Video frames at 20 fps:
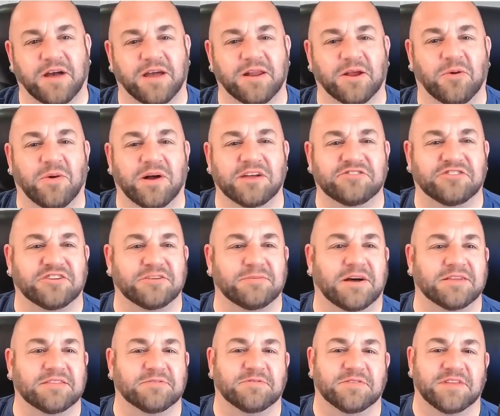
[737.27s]
a question
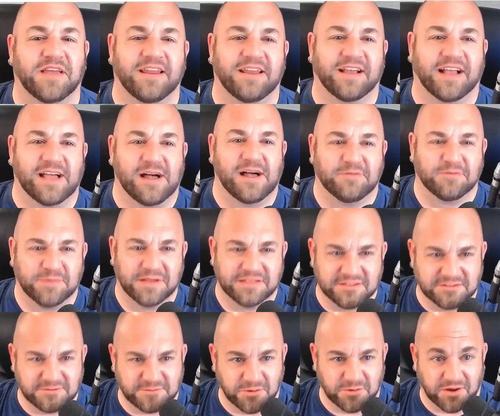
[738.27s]
about the phonetic alphabet.
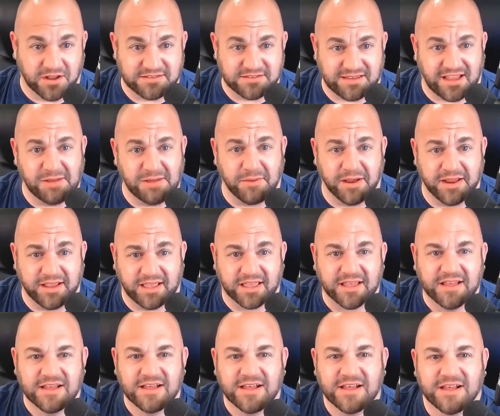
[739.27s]
This viewer writes Hi, Mike.
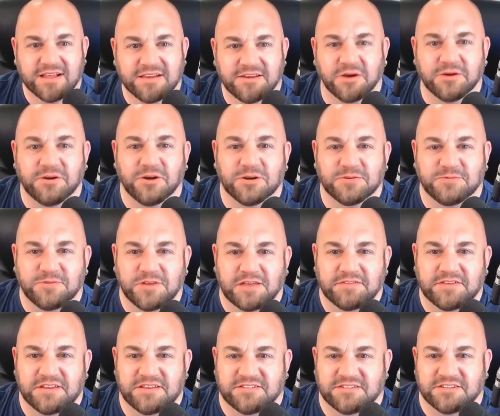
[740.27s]
Don't know if you
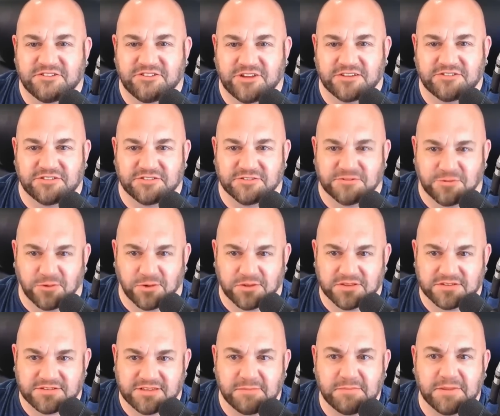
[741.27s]
have any suggestions for
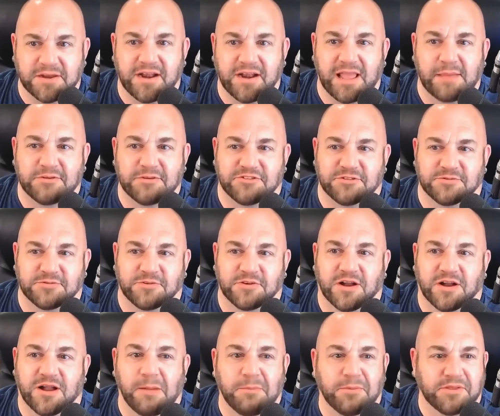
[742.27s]
this. I've been an amateur for
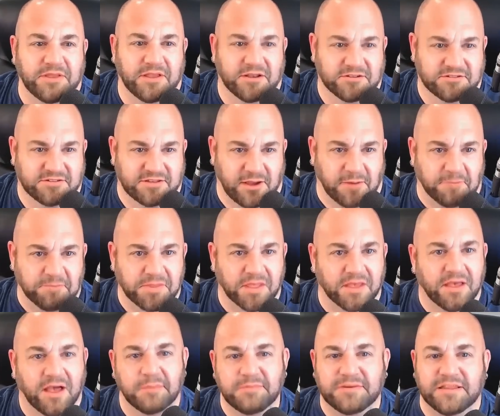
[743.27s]
a couple years now.
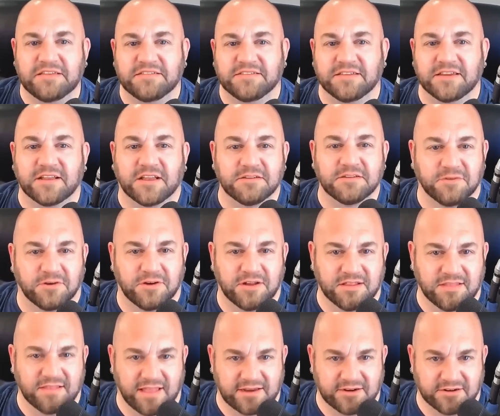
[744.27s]
I'm decent at
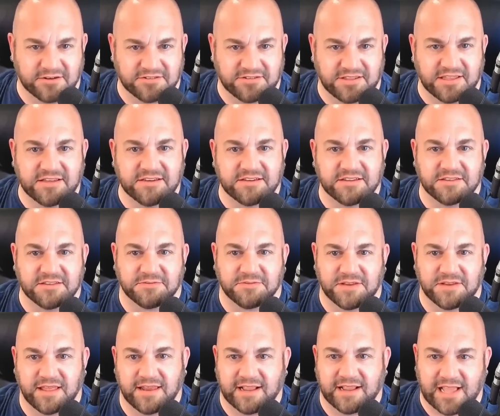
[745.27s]
converting letters into the
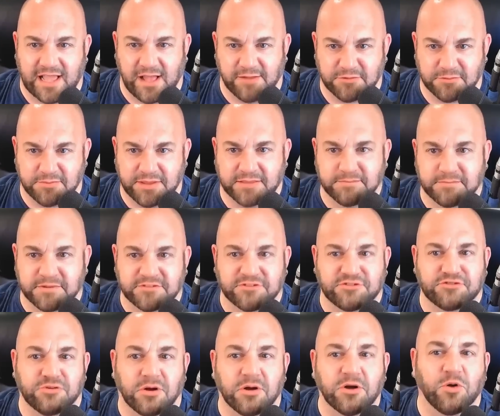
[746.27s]
phonetic alphabet, but
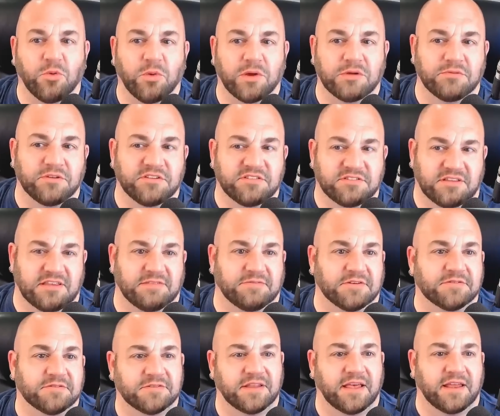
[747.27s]
struggle when
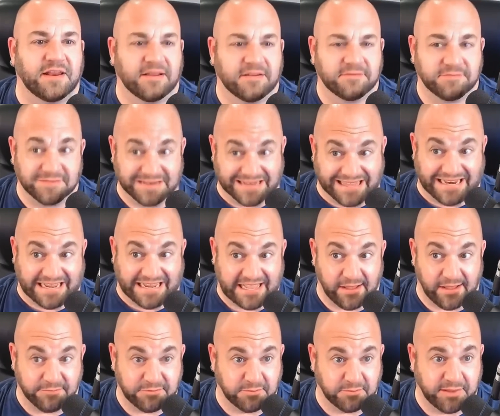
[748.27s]
receiving phonet- phonetic
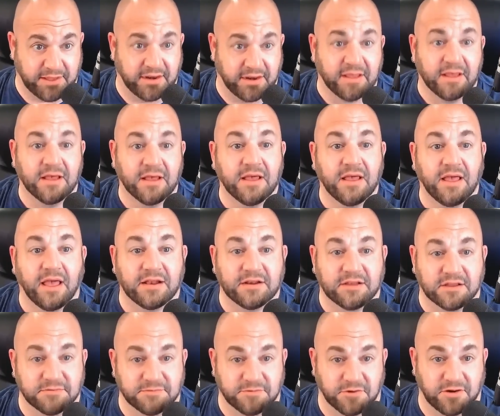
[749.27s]
alphabet and
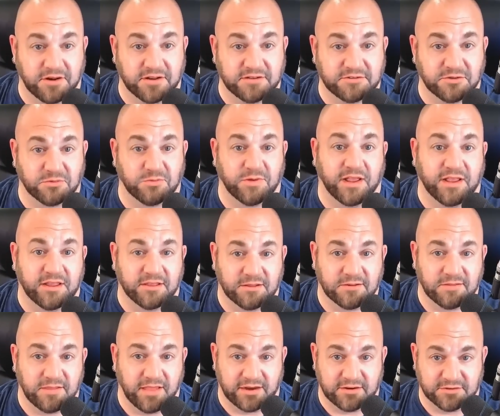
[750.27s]
converting to
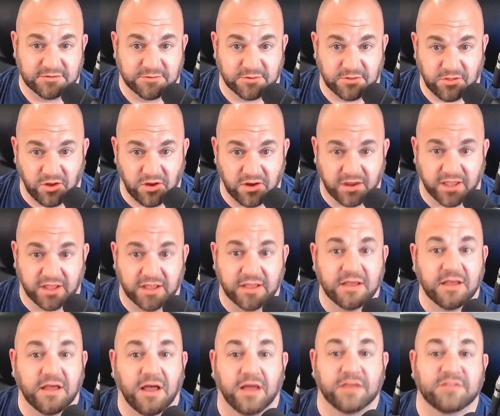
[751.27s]
regular letters for logging.
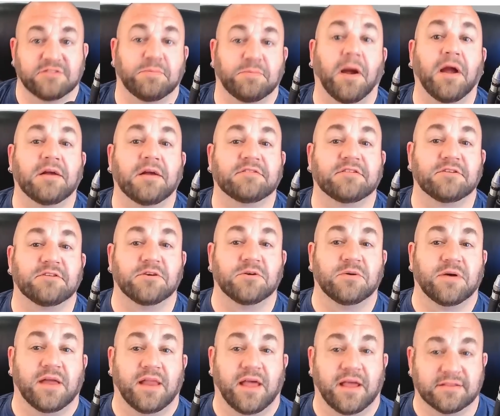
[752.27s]
I aspire to
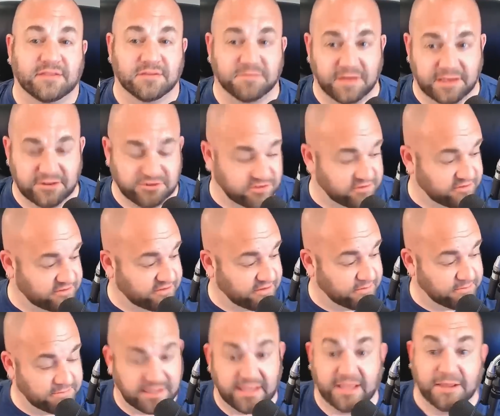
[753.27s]
do an activation
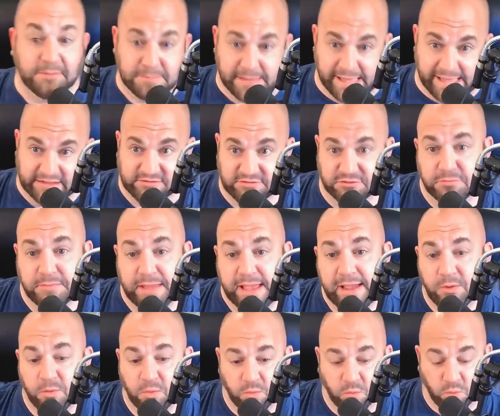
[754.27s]
someday, Matt. So,
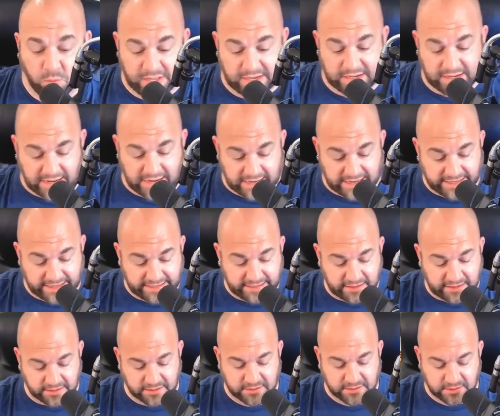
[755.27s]
Matt, when
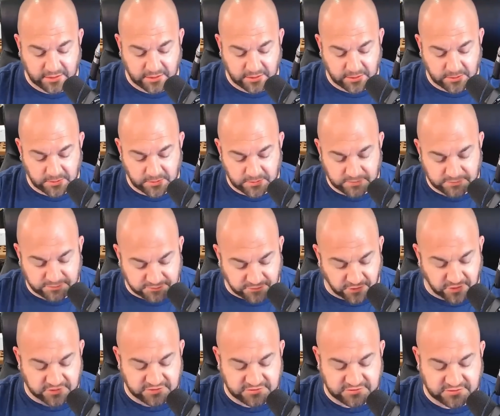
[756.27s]
I
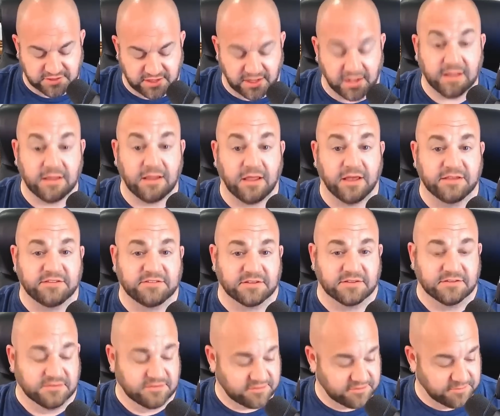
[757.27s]
first got
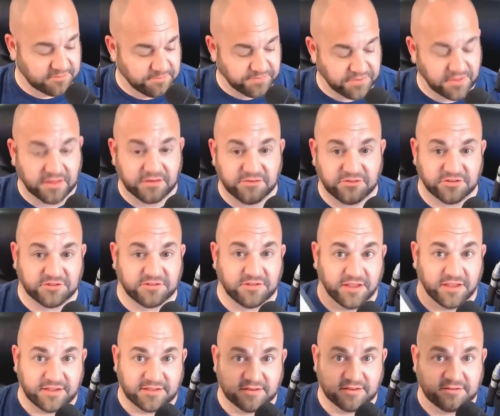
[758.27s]
licensed, just
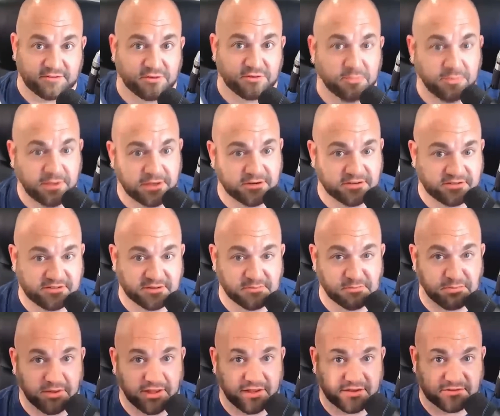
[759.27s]
like this two meter
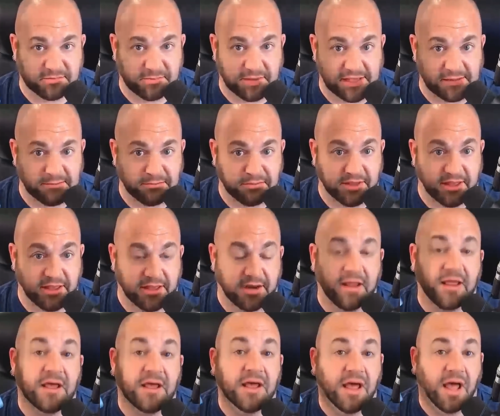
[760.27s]
simplex band plan,
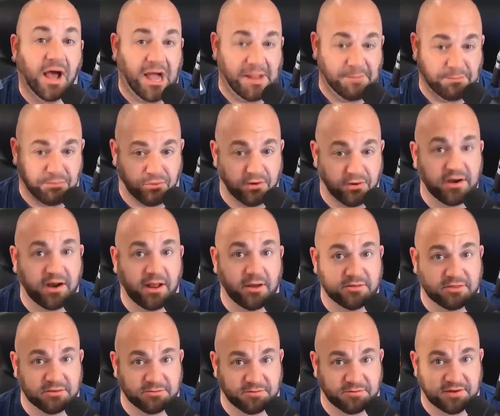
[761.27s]
I printed
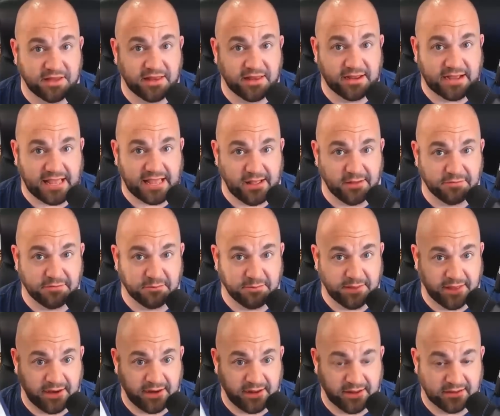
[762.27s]
out the phonetic
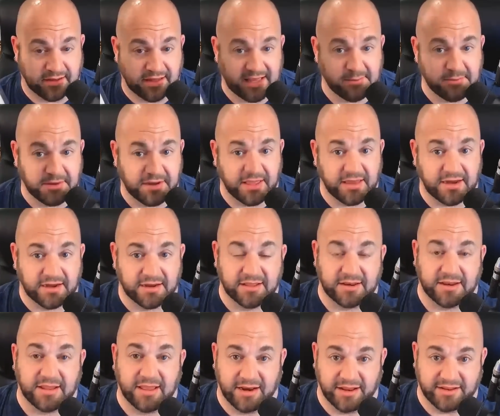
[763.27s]
alphabet, I laminated
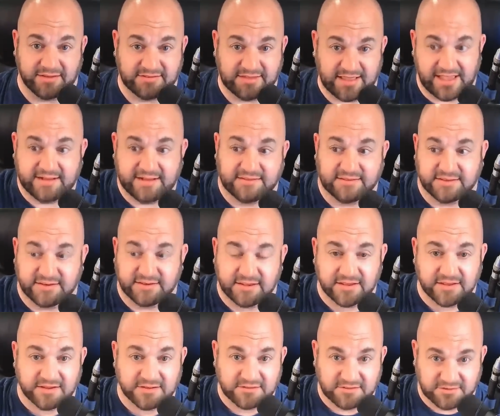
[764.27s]
it, and I tacked it
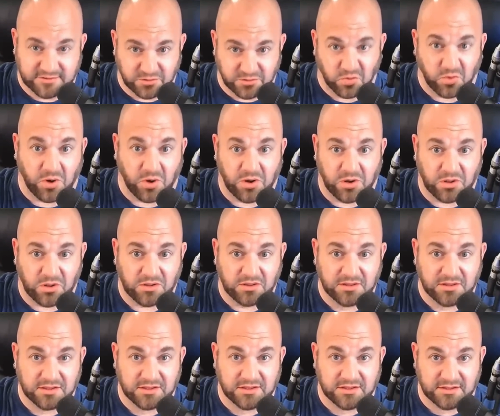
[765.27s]
to the
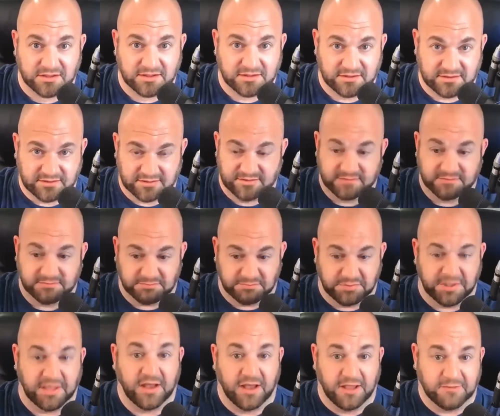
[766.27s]
wall
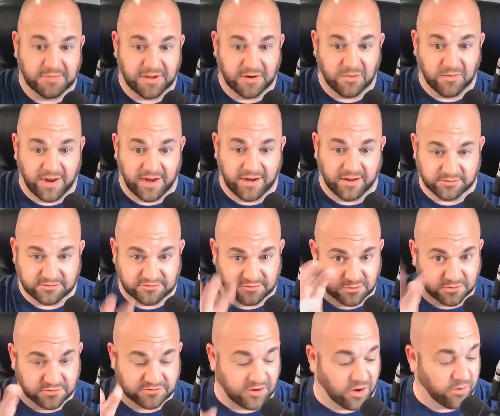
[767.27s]
behind my radio, so
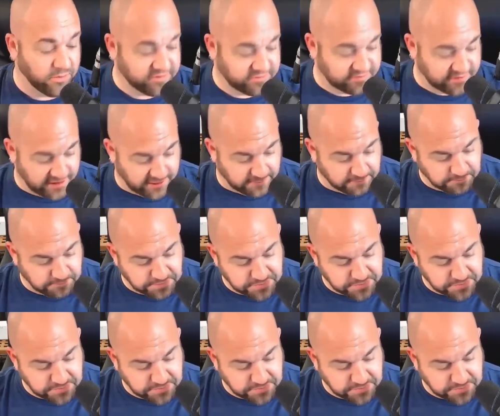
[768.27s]
it was always there.